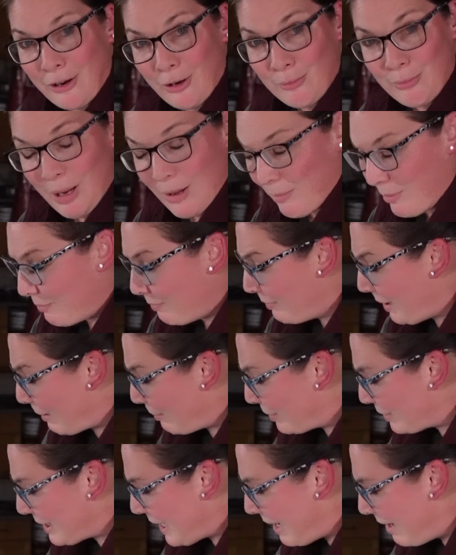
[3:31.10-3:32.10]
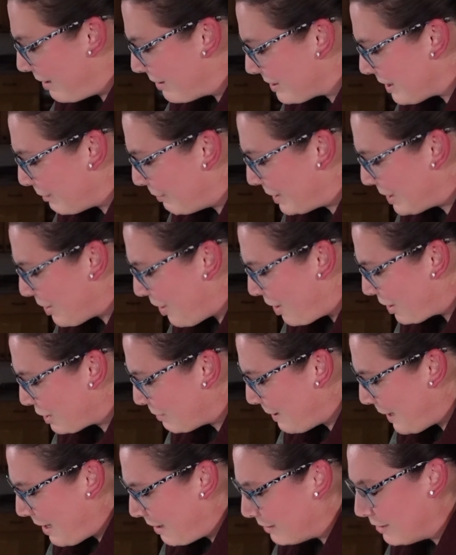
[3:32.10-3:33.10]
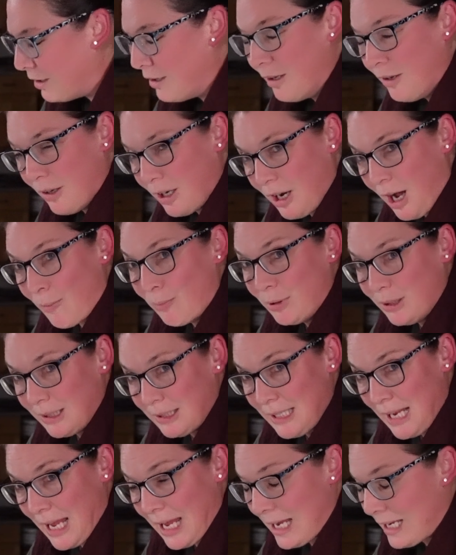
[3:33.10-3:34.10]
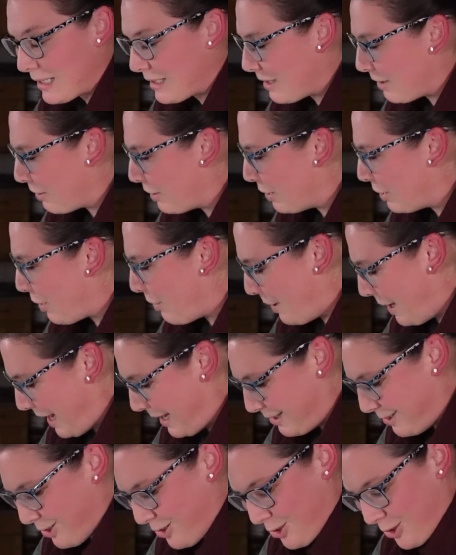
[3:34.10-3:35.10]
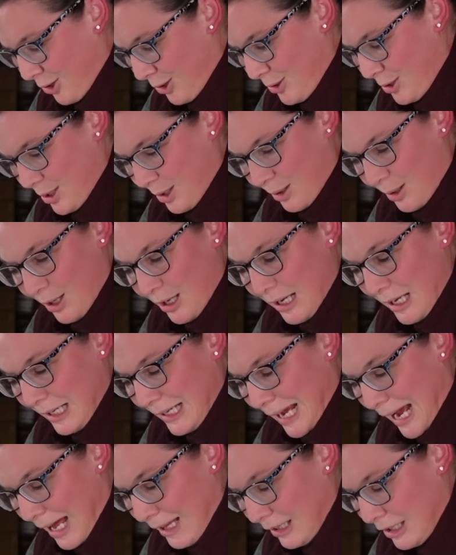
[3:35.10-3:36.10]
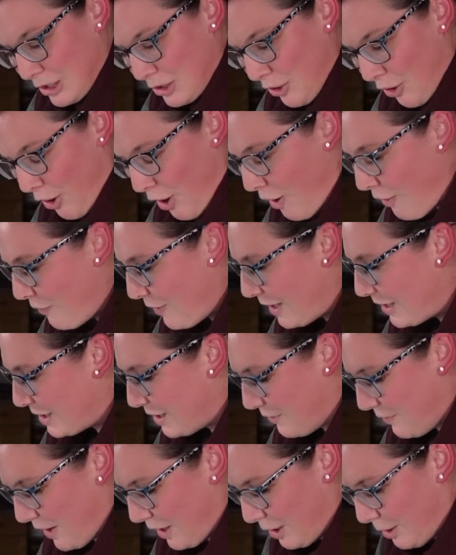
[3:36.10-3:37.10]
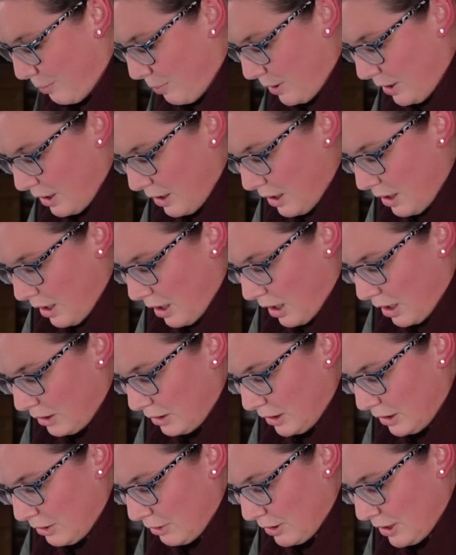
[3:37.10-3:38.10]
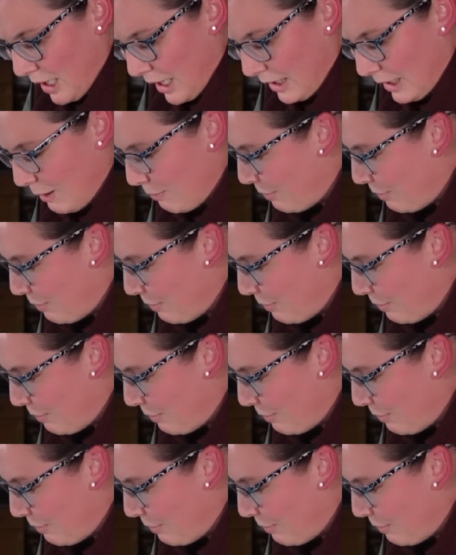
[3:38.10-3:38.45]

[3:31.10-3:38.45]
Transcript: on my paper towels like we talked about. A couple of days they're going to go ahead and start to callus off and develop a little tiny